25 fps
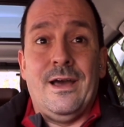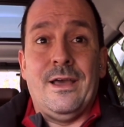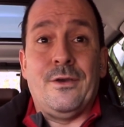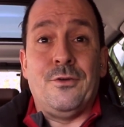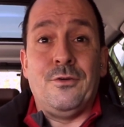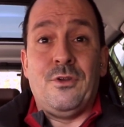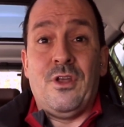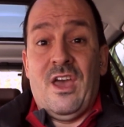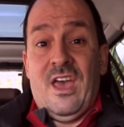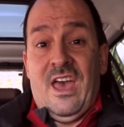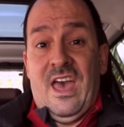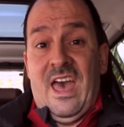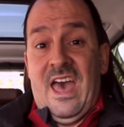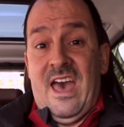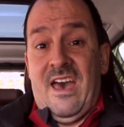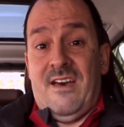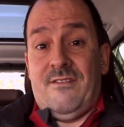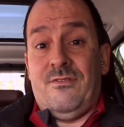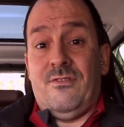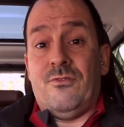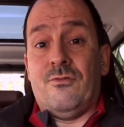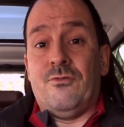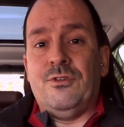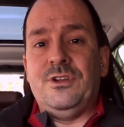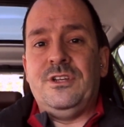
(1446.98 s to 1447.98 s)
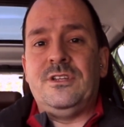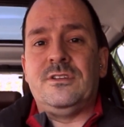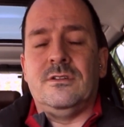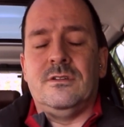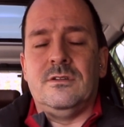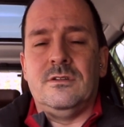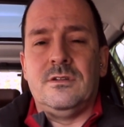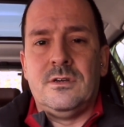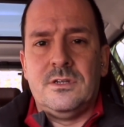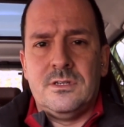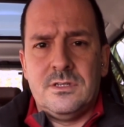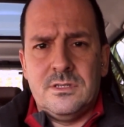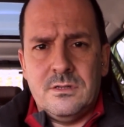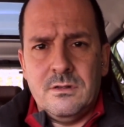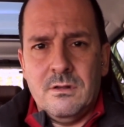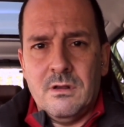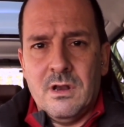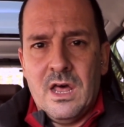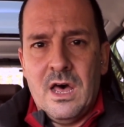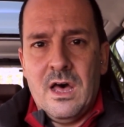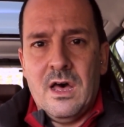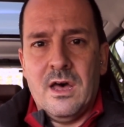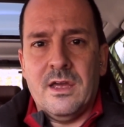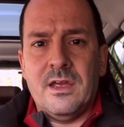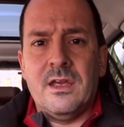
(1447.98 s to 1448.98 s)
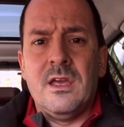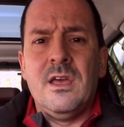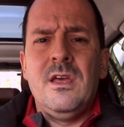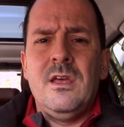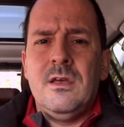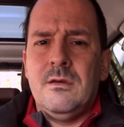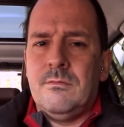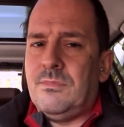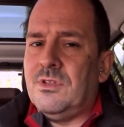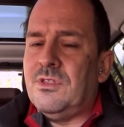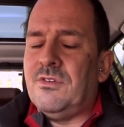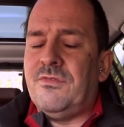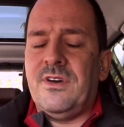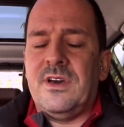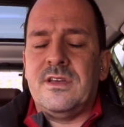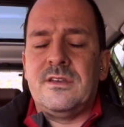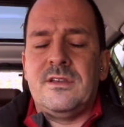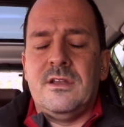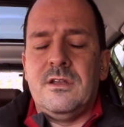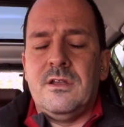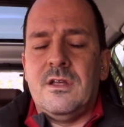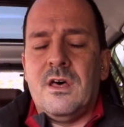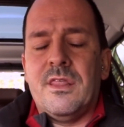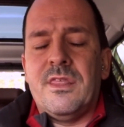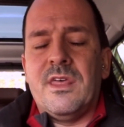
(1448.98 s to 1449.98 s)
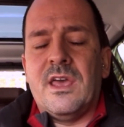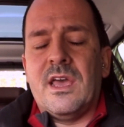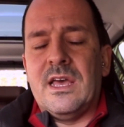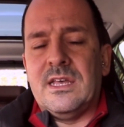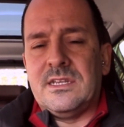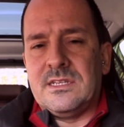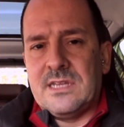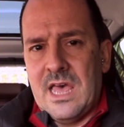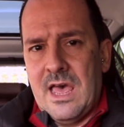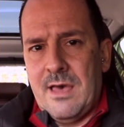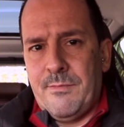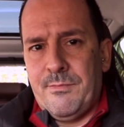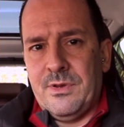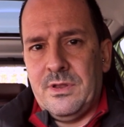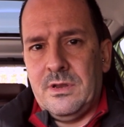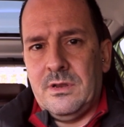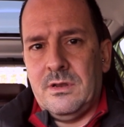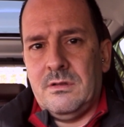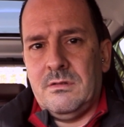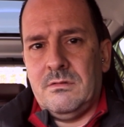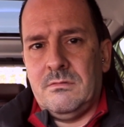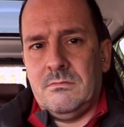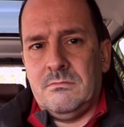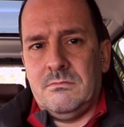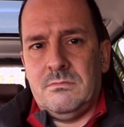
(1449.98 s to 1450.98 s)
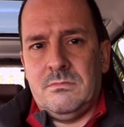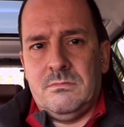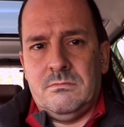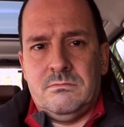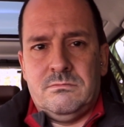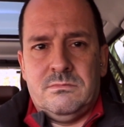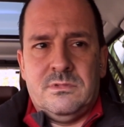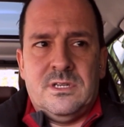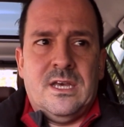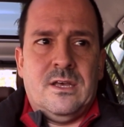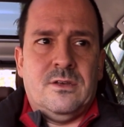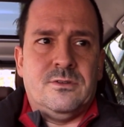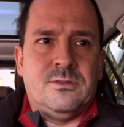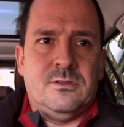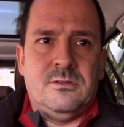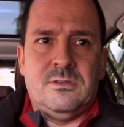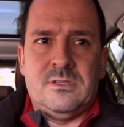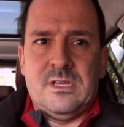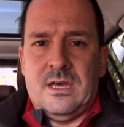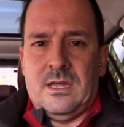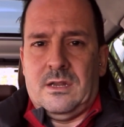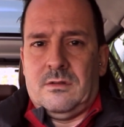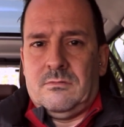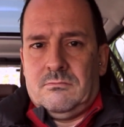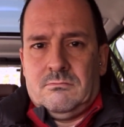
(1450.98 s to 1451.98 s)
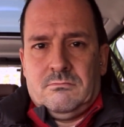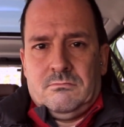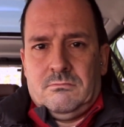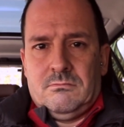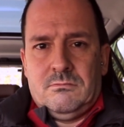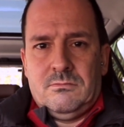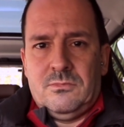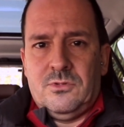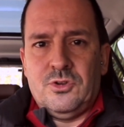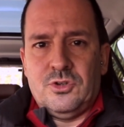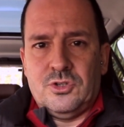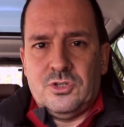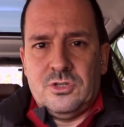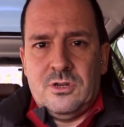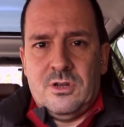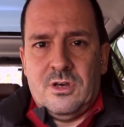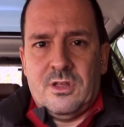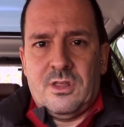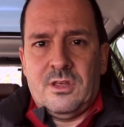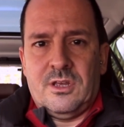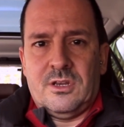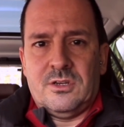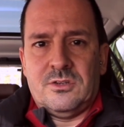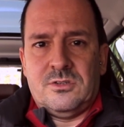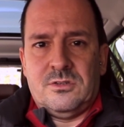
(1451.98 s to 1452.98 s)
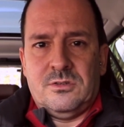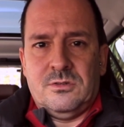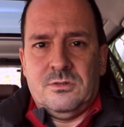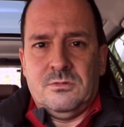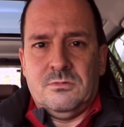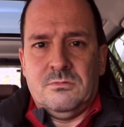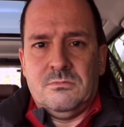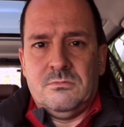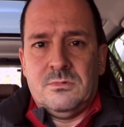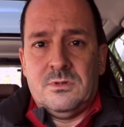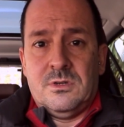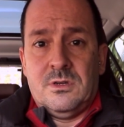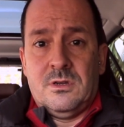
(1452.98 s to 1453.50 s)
I could have reason to lie, but the fact that nothing has happened tells you that there's nothing to.